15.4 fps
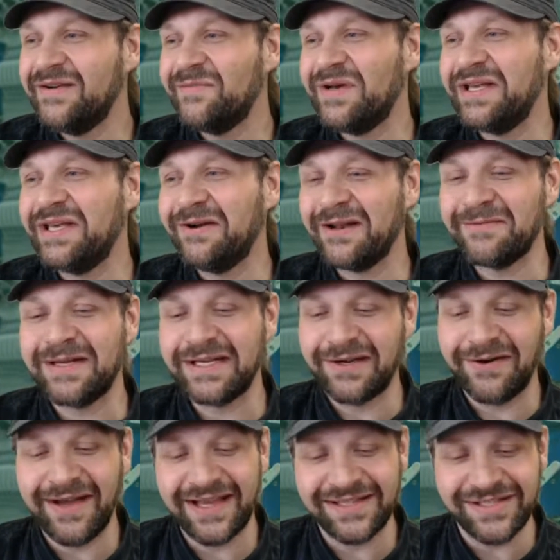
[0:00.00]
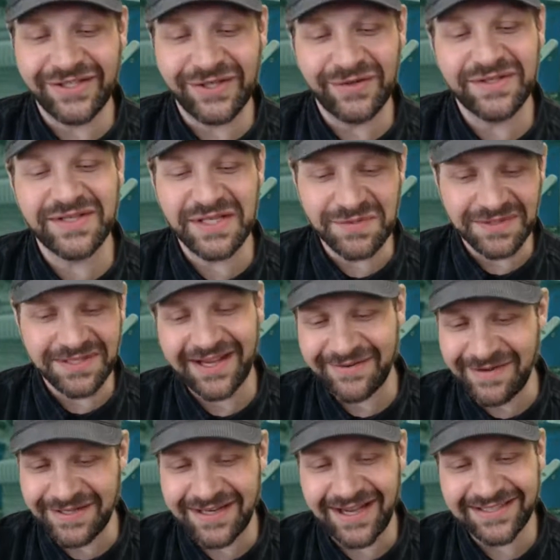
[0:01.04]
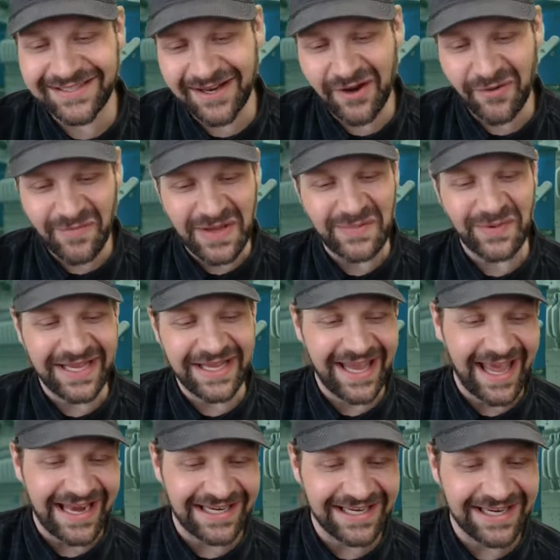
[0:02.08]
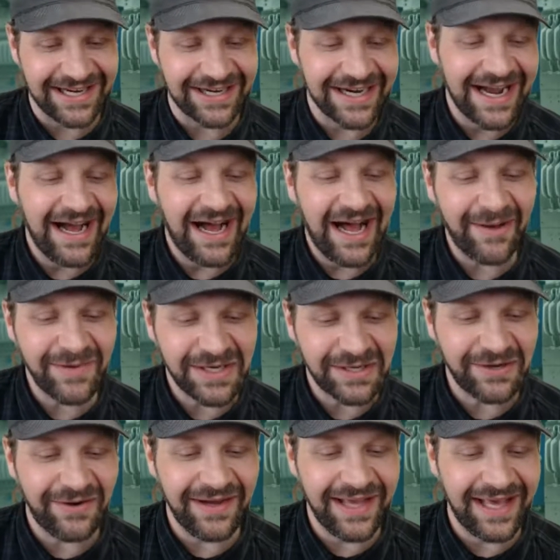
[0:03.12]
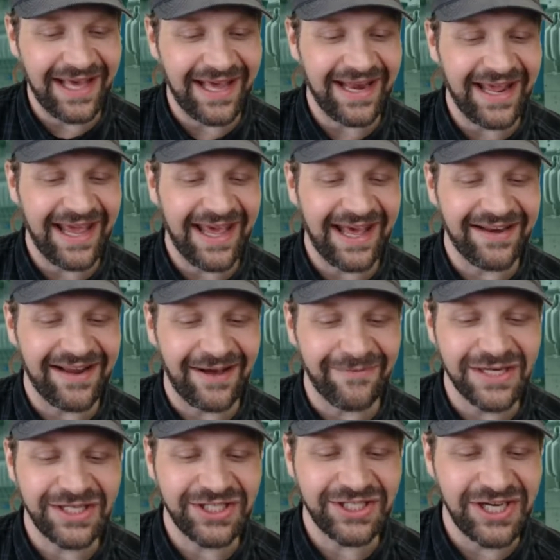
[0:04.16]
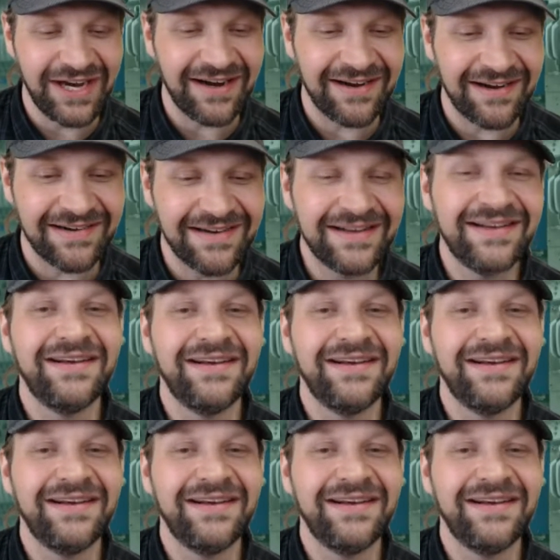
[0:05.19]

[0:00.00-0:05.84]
But you know what I'm going to go ahead and do? Since we're talking about Knockdown and being pretty candid here, I'm going to go ahead and I'm going to share